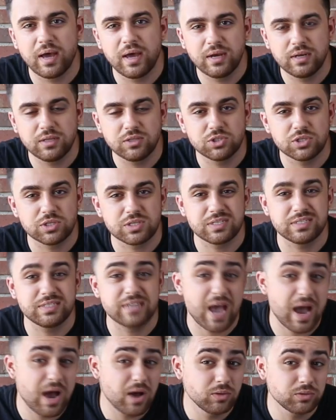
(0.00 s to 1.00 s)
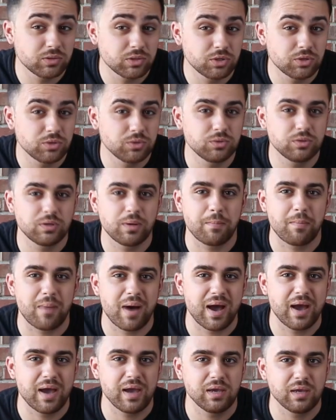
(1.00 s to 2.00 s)
ahead and just download
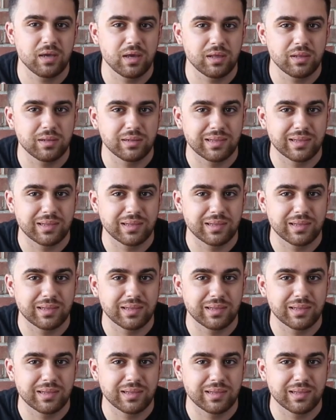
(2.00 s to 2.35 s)
my